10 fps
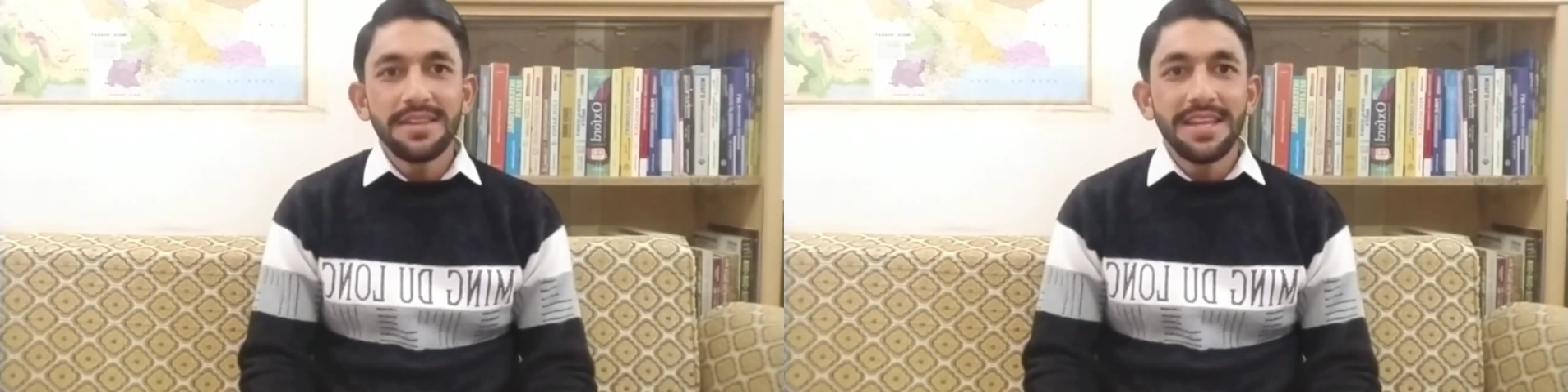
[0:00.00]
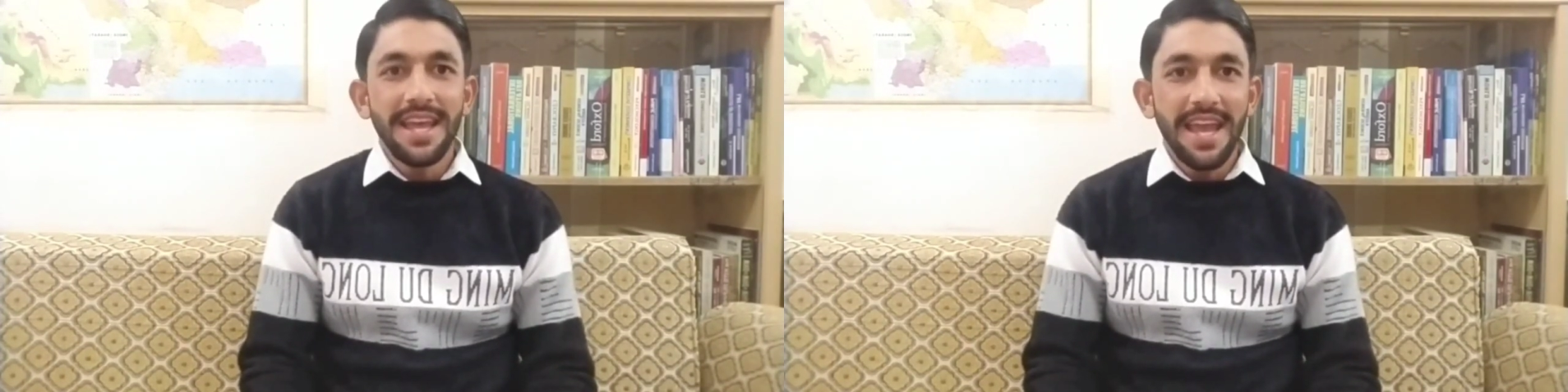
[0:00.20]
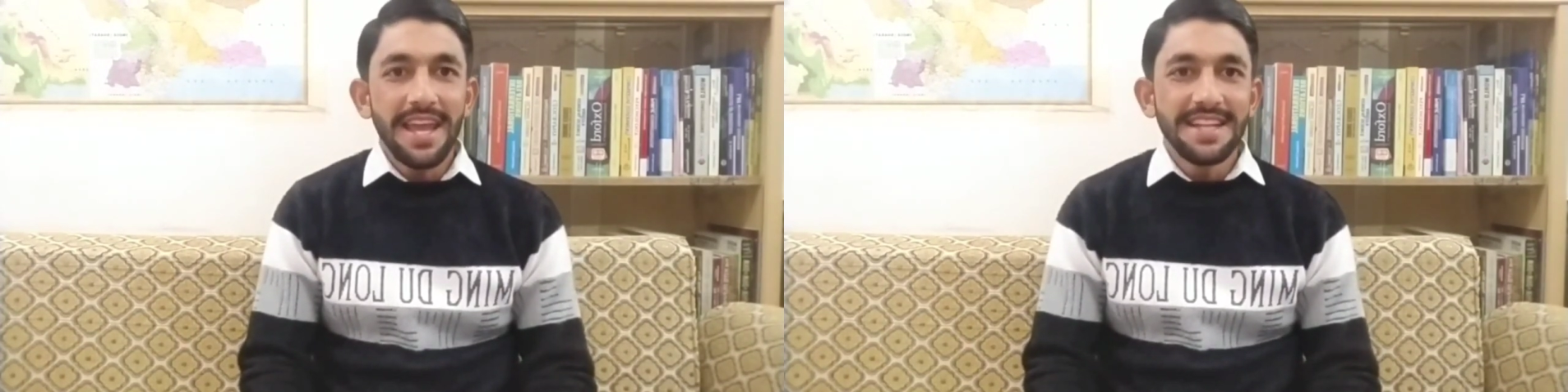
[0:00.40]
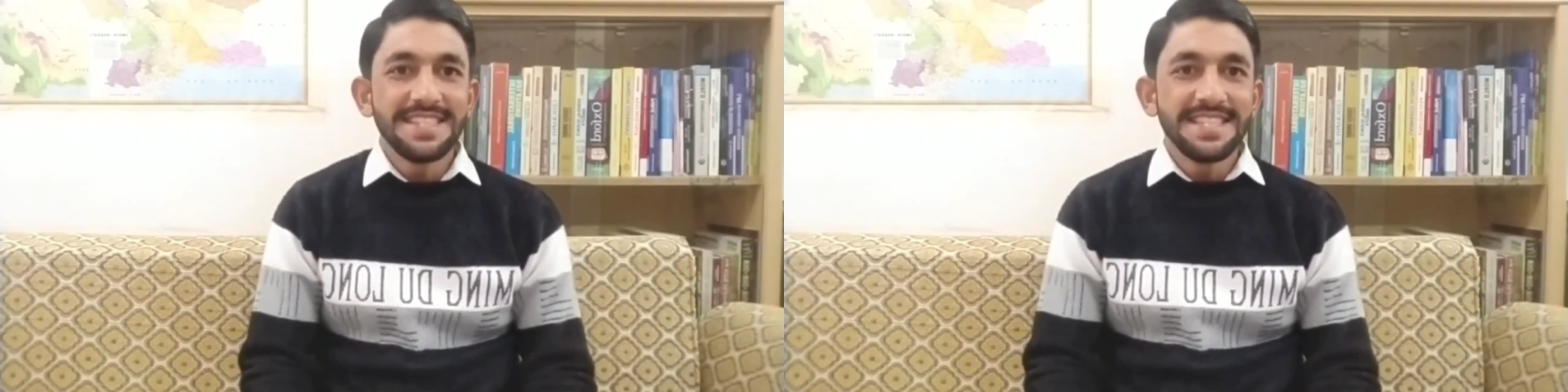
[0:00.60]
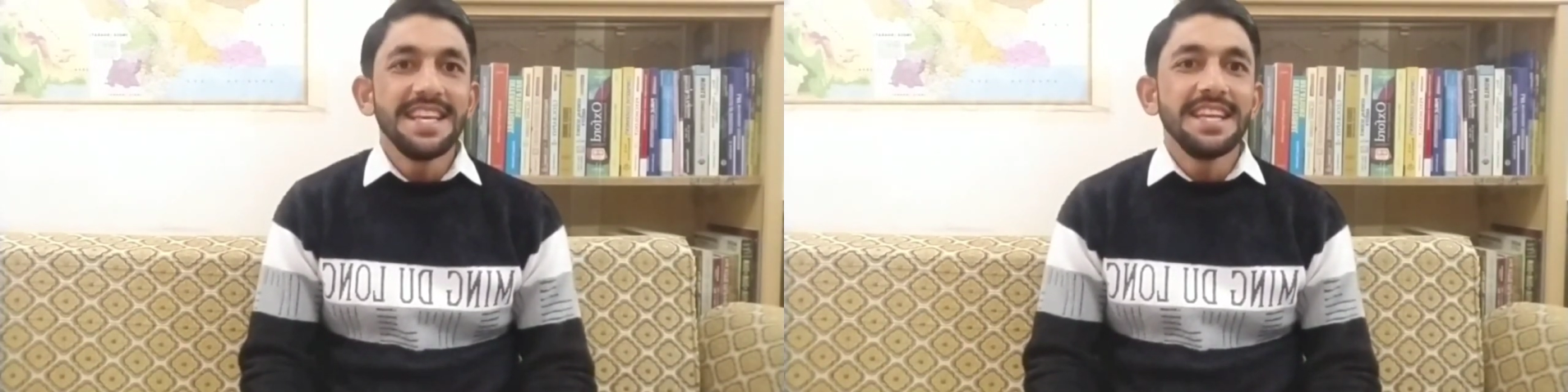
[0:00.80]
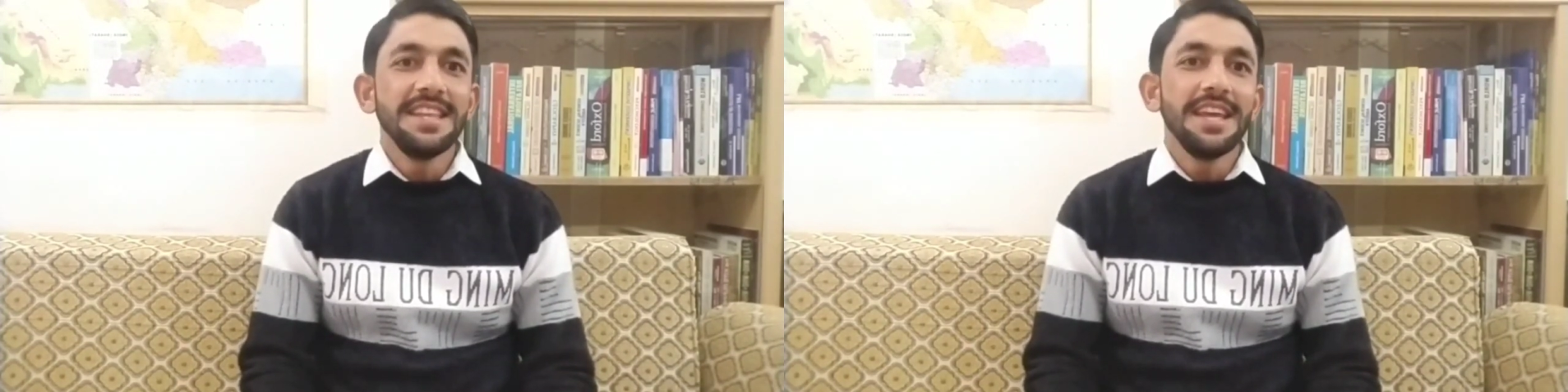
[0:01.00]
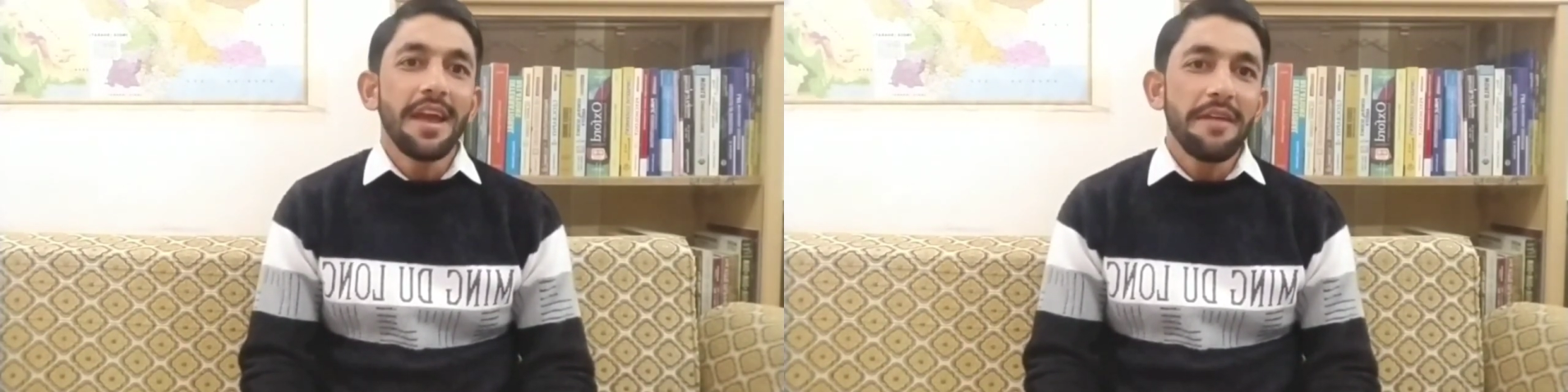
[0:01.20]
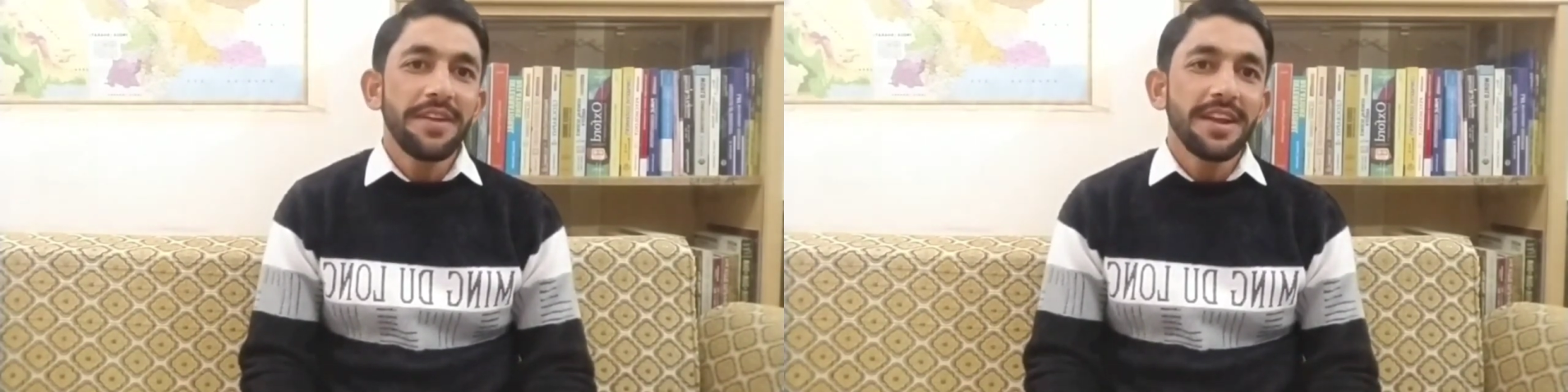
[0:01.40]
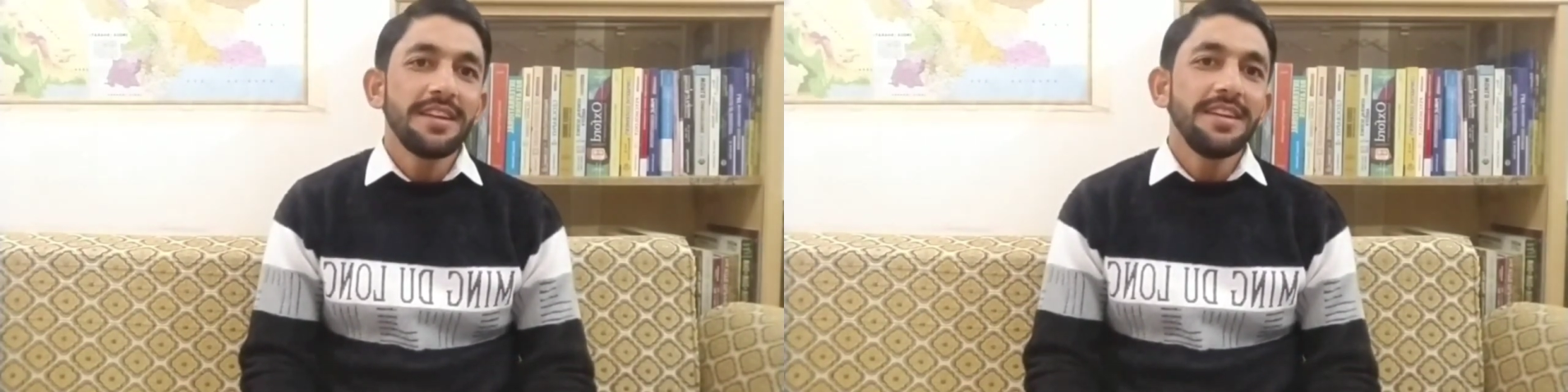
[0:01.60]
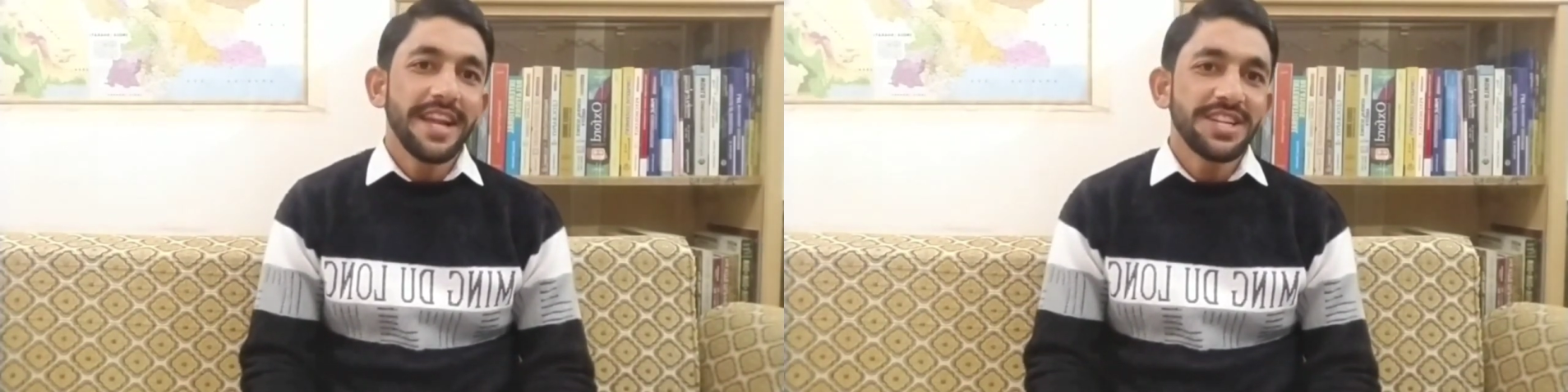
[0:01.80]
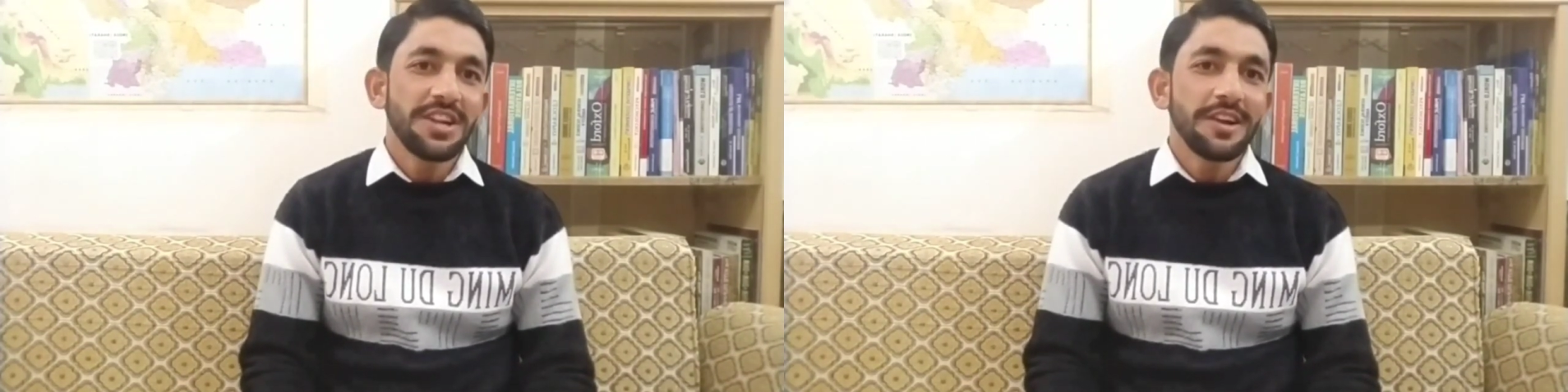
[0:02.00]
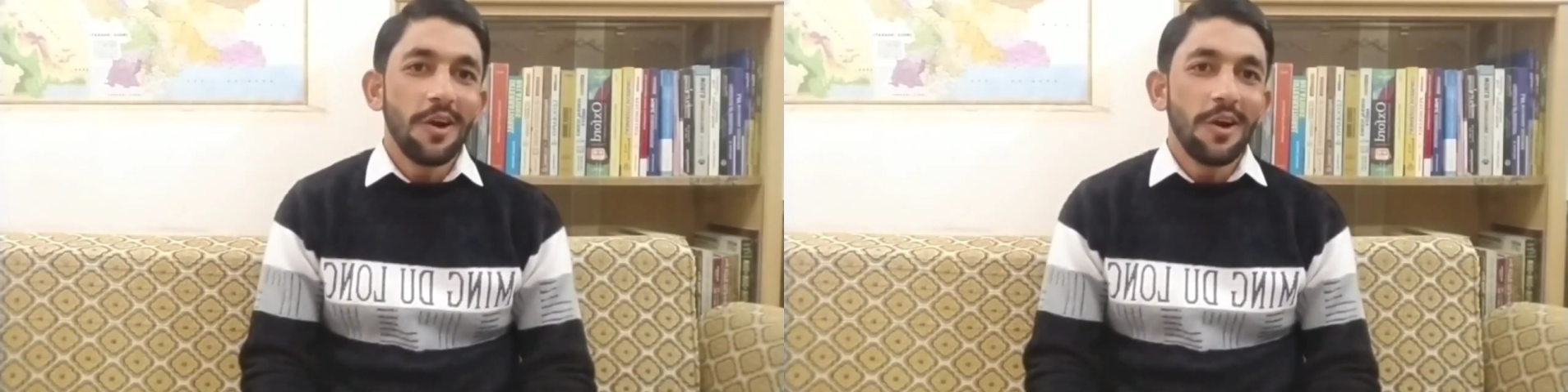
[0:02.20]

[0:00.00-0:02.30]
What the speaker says: the ANC, the African National